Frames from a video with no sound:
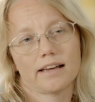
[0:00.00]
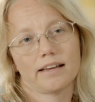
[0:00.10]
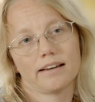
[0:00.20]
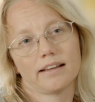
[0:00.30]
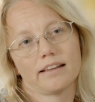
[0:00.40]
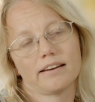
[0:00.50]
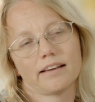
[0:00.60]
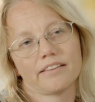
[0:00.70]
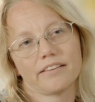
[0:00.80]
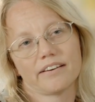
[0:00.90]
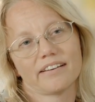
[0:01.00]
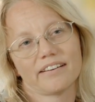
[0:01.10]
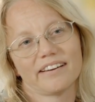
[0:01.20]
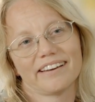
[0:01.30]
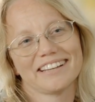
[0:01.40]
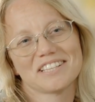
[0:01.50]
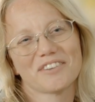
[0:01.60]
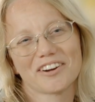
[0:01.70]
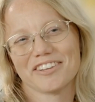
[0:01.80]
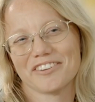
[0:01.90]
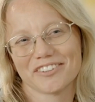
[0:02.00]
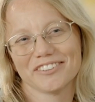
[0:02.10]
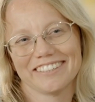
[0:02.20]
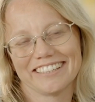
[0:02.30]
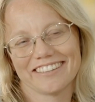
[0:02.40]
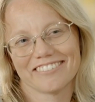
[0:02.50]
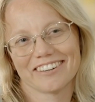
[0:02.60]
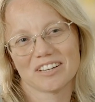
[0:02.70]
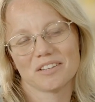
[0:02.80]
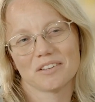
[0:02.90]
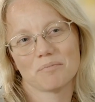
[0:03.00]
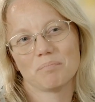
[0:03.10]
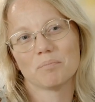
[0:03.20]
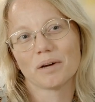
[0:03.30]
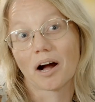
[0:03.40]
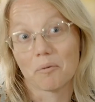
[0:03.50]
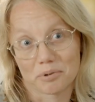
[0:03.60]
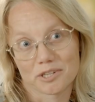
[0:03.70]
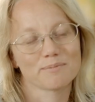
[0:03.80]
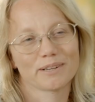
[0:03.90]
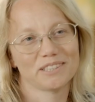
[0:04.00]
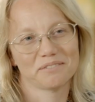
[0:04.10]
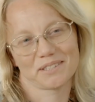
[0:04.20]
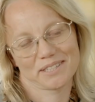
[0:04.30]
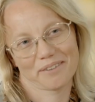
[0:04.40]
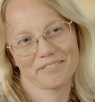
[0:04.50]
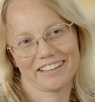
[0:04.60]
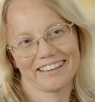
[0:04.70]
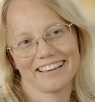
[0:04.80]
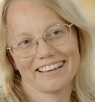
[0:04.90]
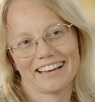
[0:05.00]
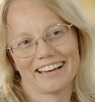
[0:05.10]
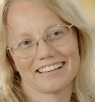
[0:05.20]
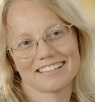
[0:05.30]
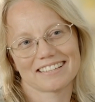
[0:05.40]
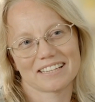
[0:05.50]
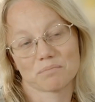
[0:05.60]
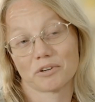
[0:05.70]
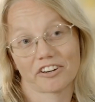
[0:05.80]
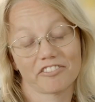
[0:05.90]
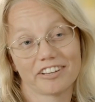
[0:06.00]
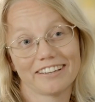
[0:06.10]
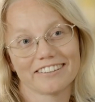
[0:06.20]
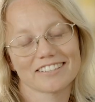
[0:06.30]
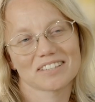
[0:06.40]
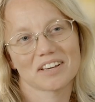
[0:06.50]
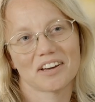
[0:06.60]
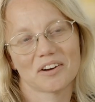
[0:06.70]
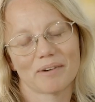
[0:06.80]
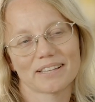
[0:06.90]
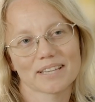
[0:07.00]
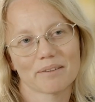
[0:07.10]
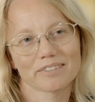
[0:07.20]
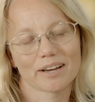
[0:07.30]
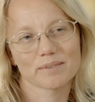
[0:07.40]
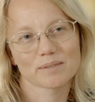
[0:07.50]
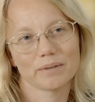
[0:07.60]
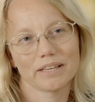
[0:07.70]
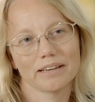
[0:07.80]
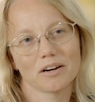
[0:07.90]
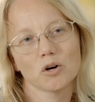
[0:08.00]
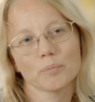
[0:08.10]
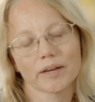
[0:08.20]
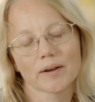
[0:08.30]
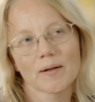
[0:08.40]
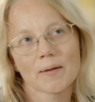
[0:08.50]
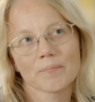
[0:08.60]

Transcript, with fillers: and and and the it's very difficult to give a biblical perspective on something as as modern readers uh, might sometimes be hoping.